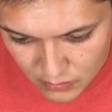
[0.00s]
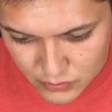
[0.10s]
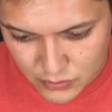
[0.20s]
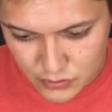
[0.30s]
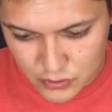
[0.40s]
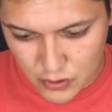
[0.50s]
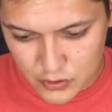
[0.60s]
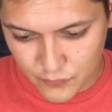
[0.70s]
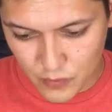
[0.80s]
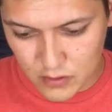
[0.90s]
to search
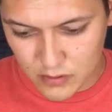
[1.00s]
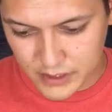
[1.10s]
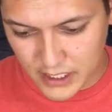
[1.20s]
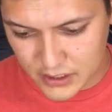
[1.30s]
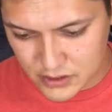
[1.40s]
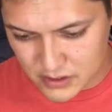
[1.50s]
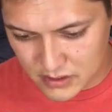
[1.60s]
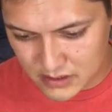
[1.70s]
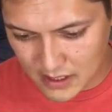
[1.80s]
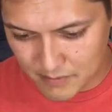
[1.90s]
for a location to
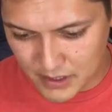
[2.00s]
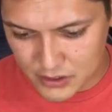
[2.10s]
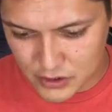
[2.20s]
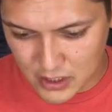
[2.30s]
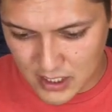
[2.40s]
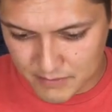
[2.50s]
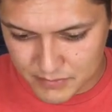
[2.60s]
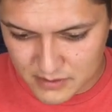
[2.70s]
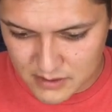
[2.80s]
set my shop?